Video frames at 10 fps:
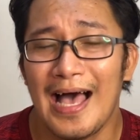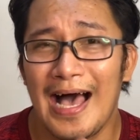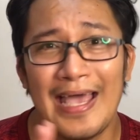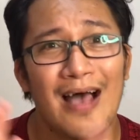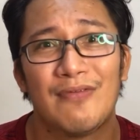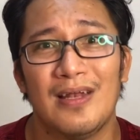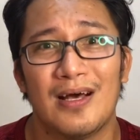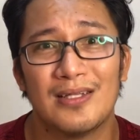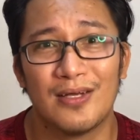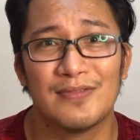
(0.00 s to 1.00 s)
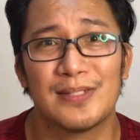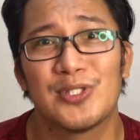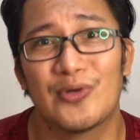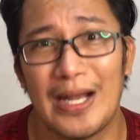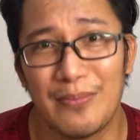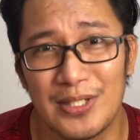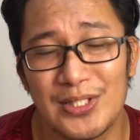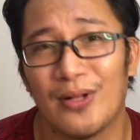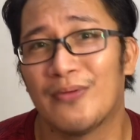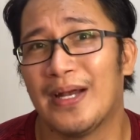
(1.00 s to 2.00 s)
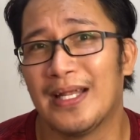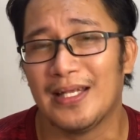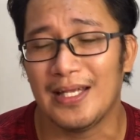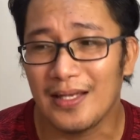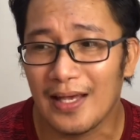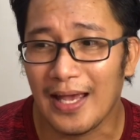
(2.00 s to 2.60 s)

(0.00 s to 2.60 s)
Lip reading: I have a lot of subscribers already,